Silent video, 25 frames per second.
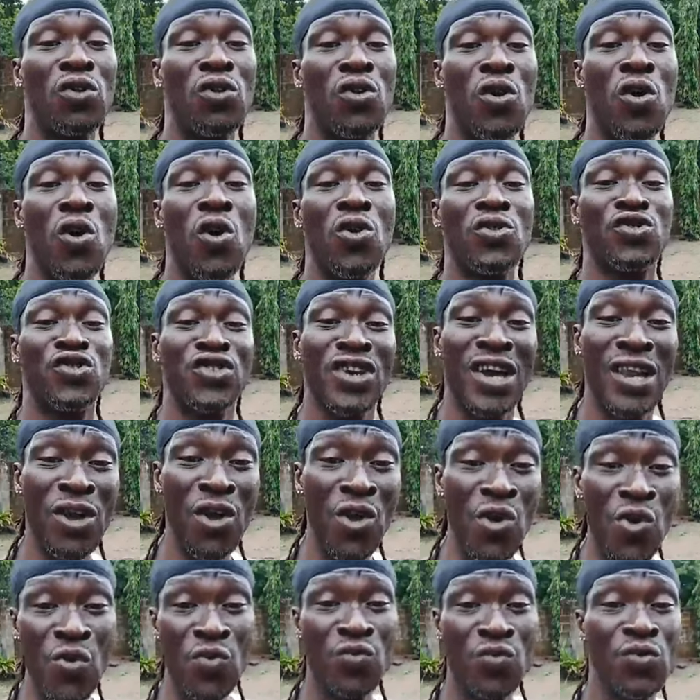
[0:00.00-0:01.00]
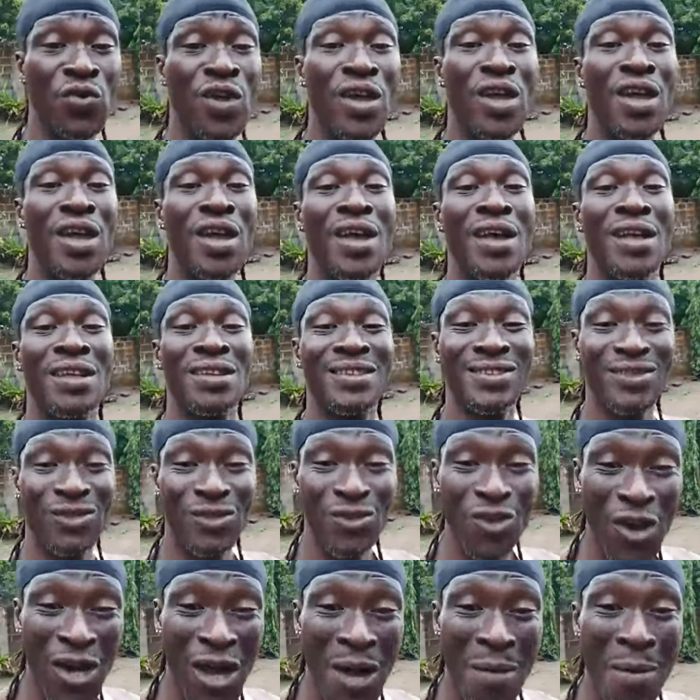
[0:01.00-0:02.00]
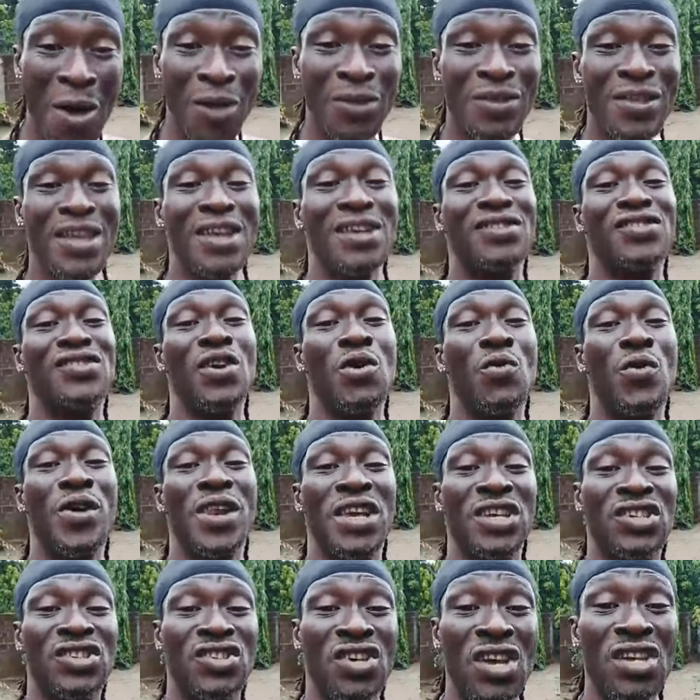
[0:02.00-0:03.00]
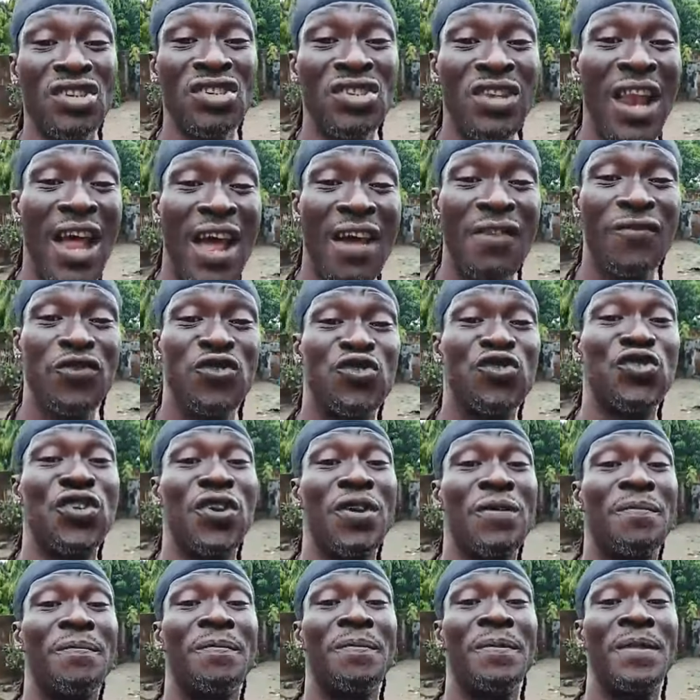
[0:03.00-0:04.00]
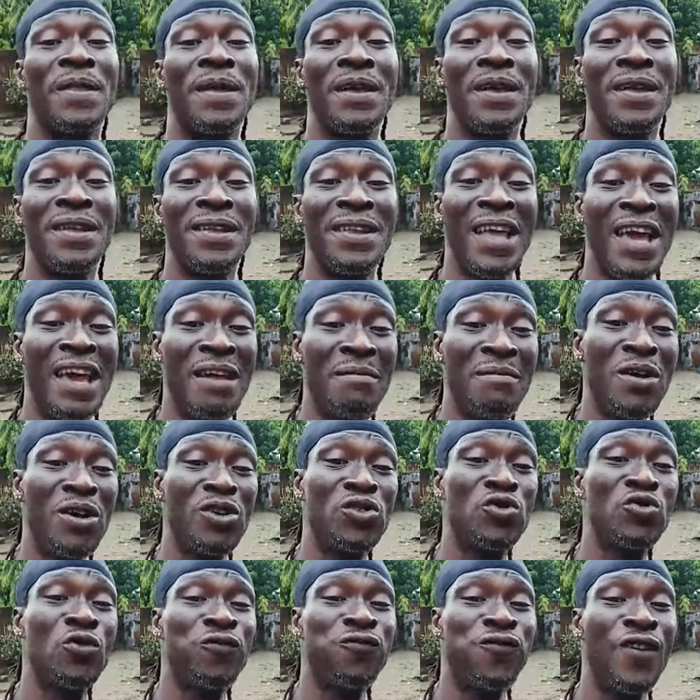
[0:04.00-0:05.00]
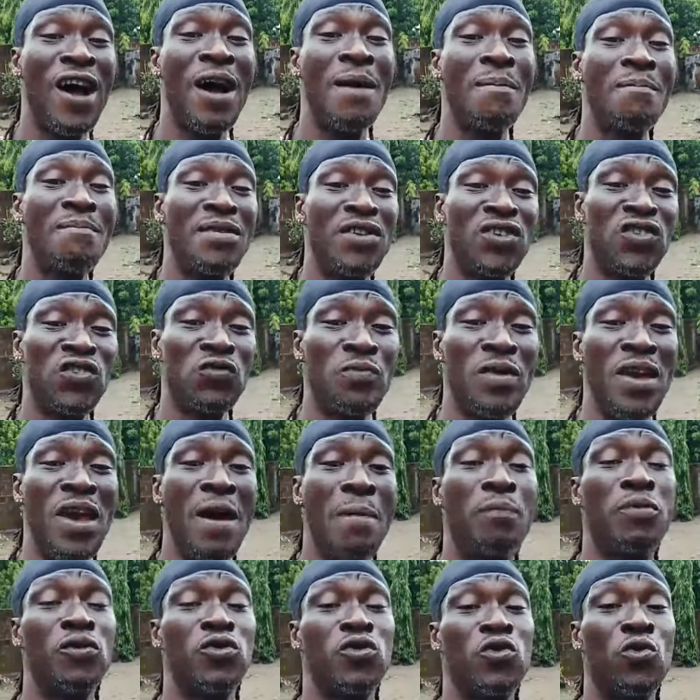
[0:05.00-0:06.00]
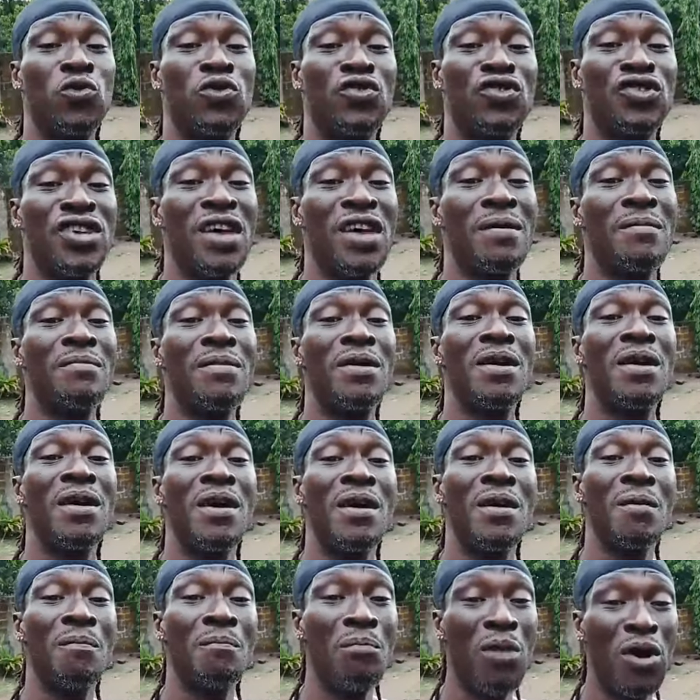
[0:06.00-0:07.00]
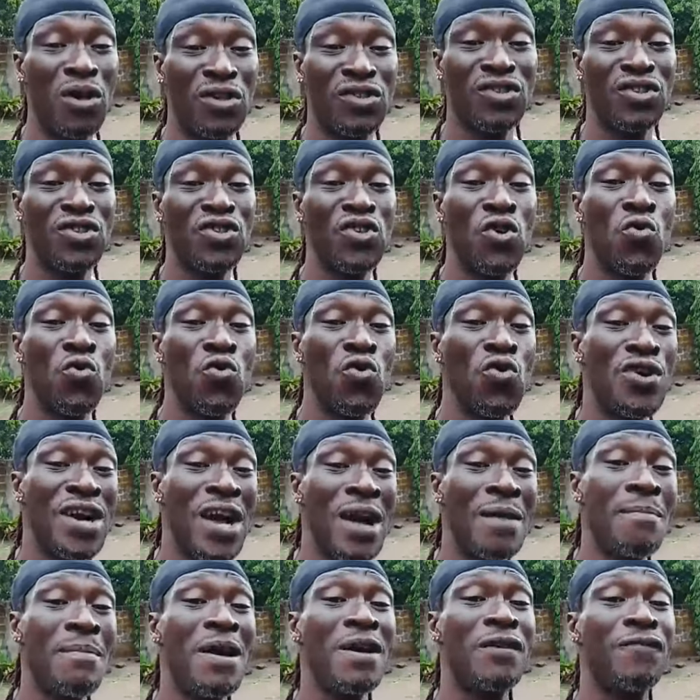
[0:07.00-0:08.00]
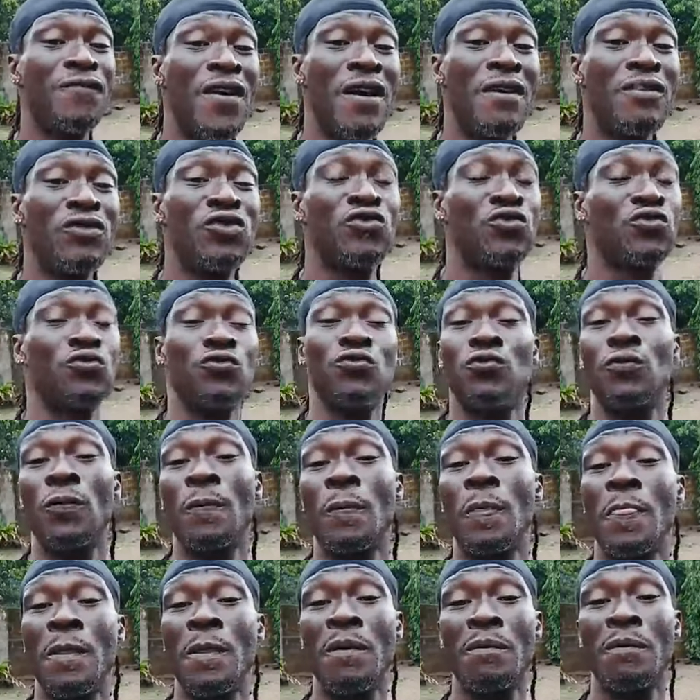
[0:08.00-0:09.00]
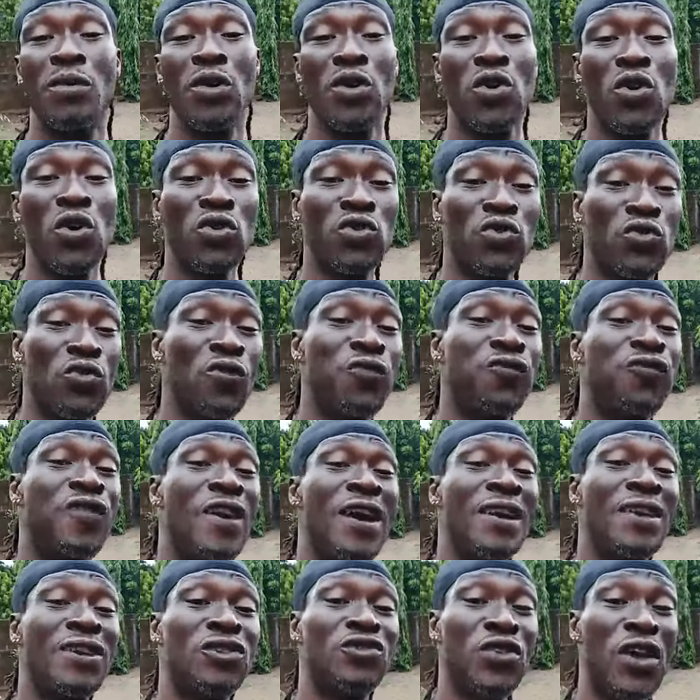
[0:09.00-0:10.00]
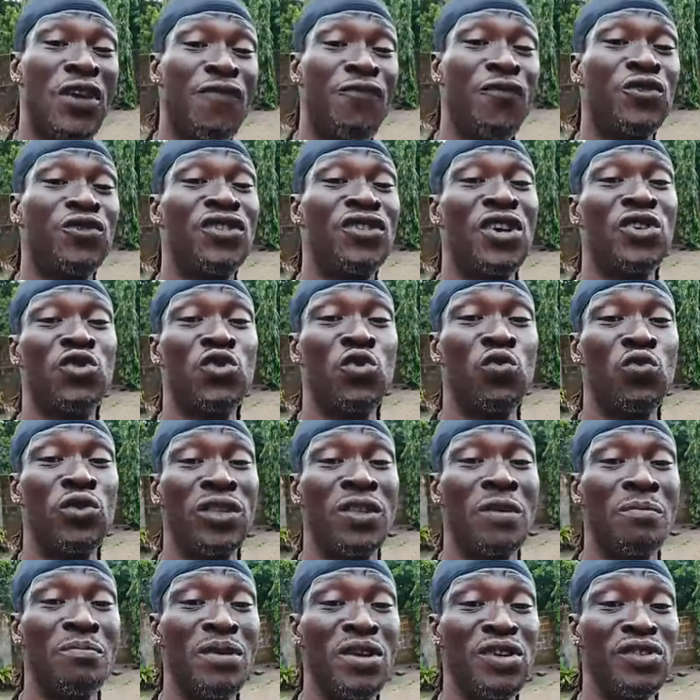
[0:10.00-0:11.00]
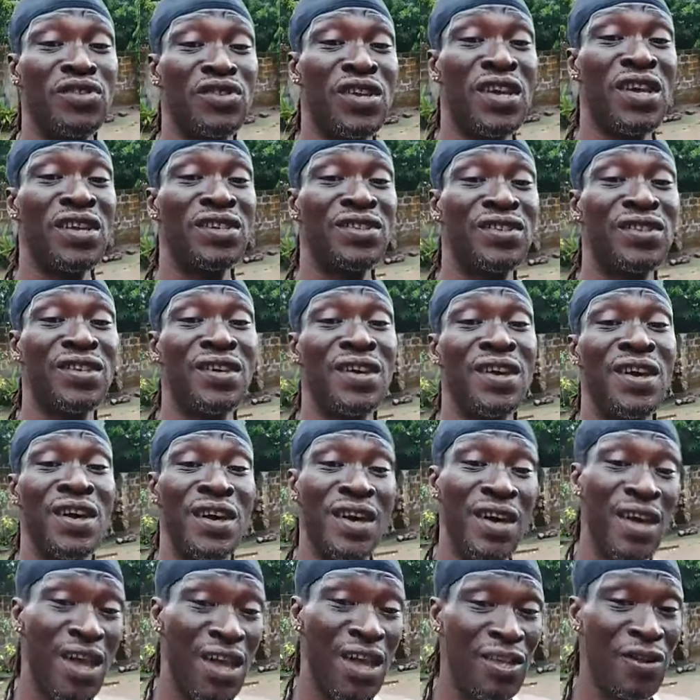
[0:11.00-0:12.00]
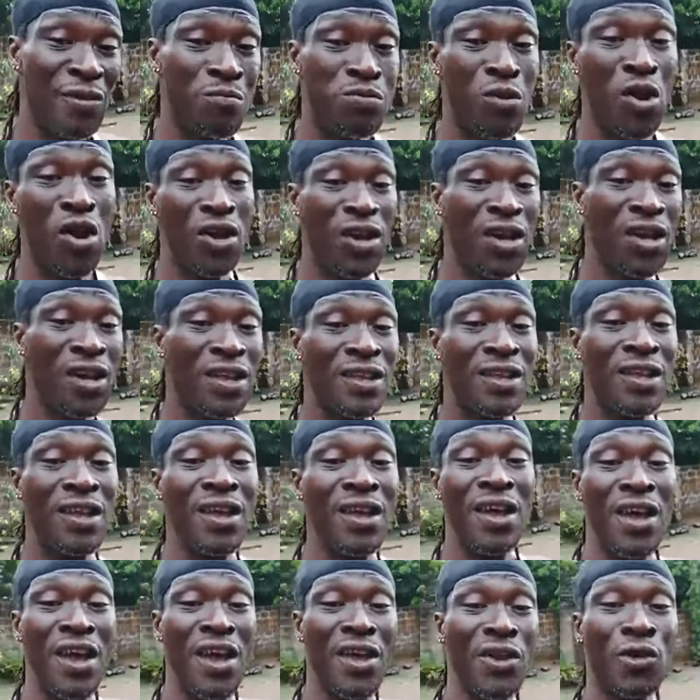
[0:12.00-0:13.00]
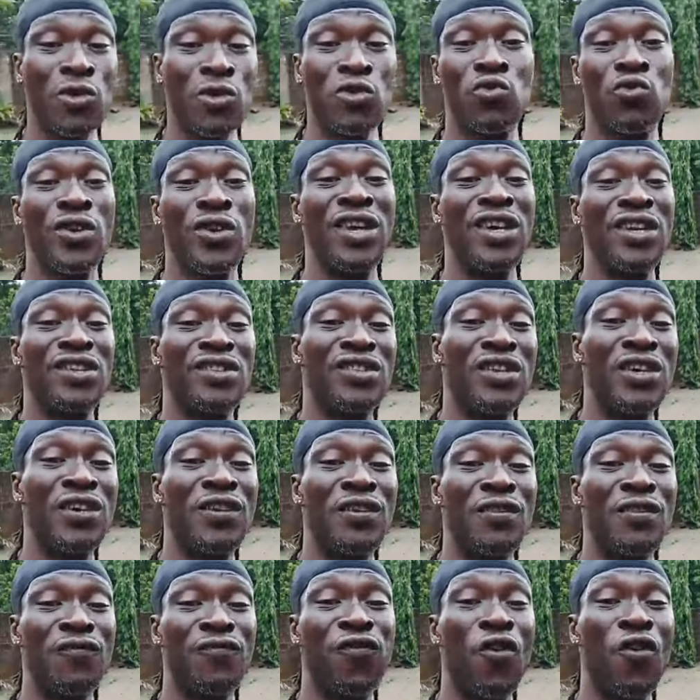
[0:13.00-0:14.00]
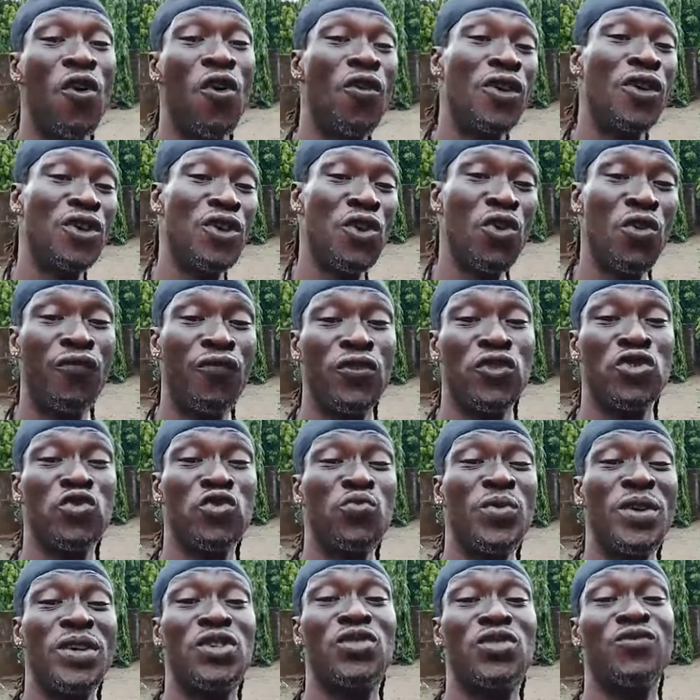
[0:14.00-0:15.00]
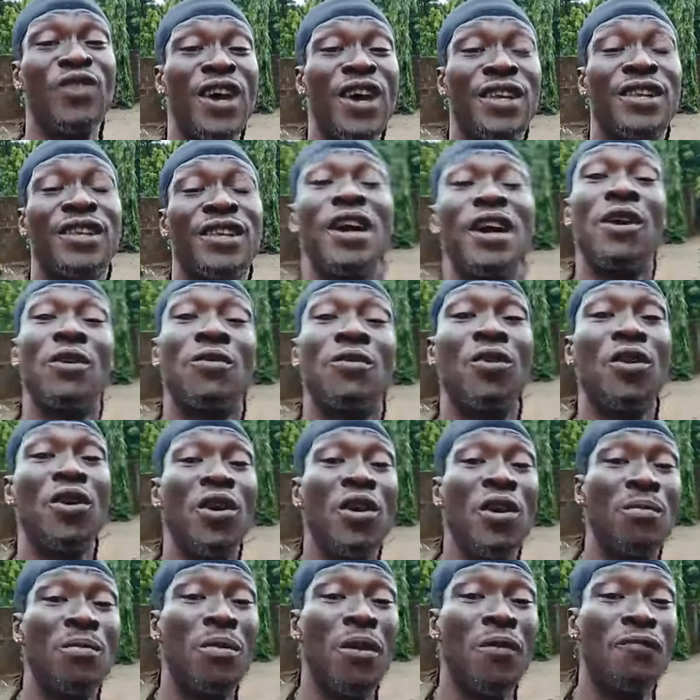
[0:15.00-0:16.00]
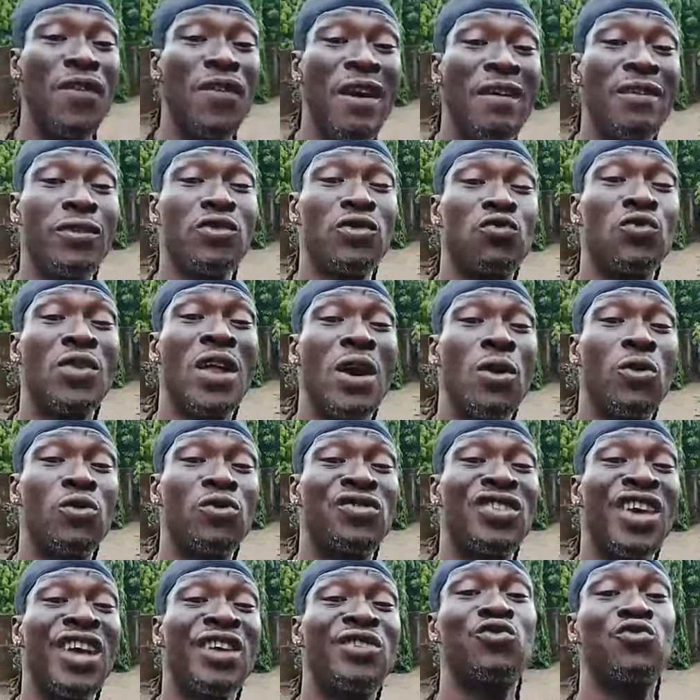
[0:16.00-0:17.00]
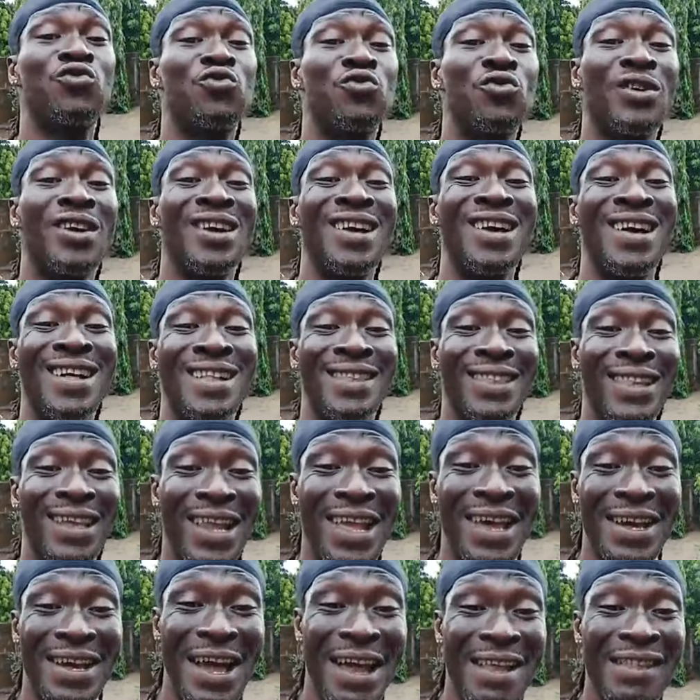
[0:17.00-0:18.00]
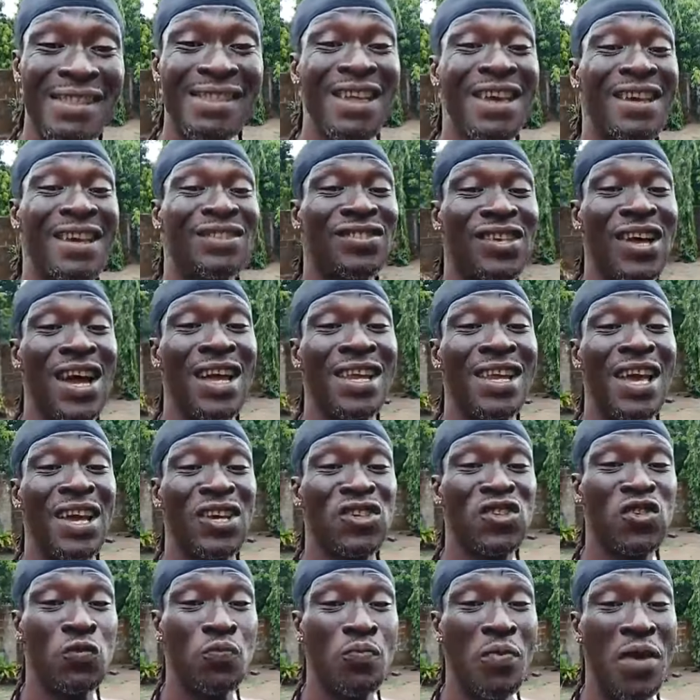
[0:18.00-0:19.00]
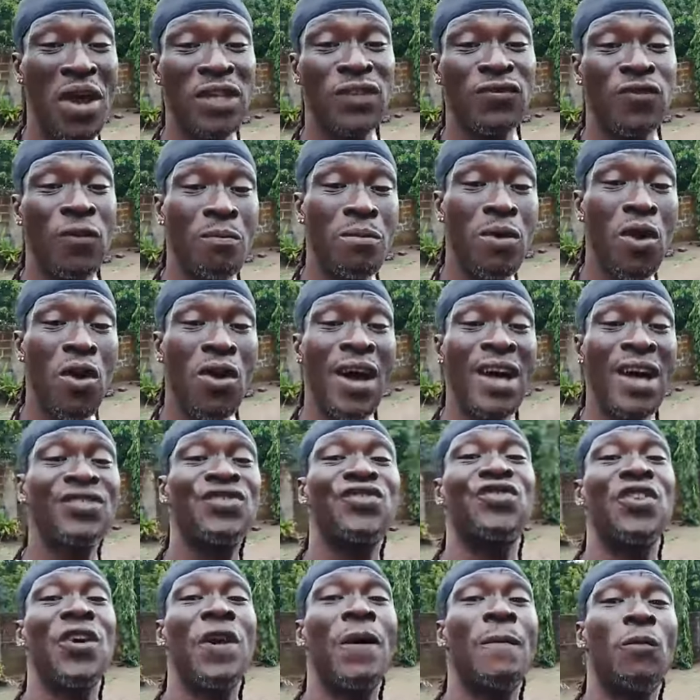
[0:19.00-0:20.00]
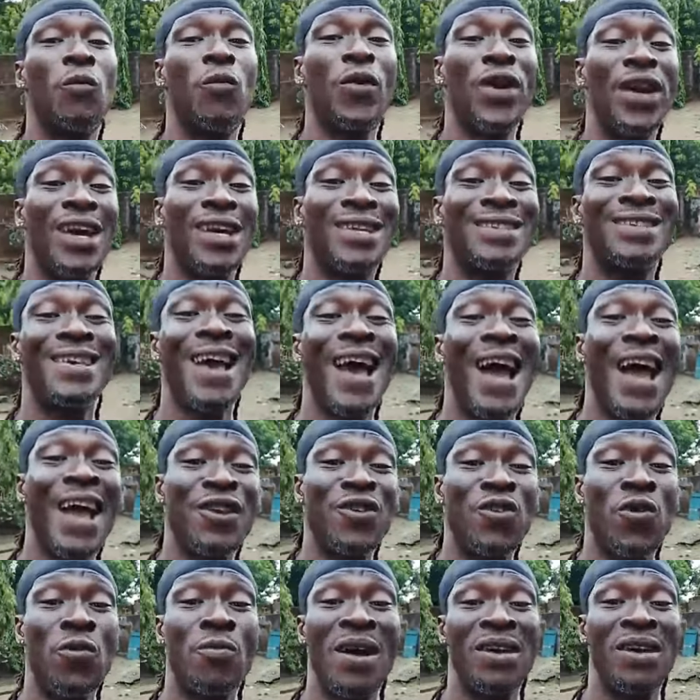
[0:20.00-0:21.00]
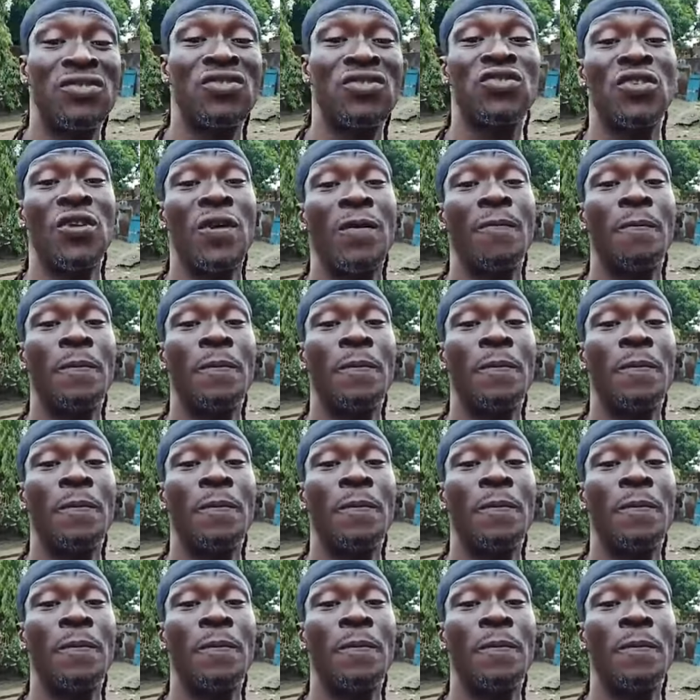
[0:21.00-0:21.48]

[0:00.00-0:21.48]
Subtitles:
or salon, talk about things the way they change lives them. Now I make so far miss me episodes them, but you know, we'll come back very soon, because so far the try for settle with the business and the blogging, it's not too easy for, you know, for switch right now, but very soon I will settle. And I can think that they expect from bloggers them, we get high numbers them.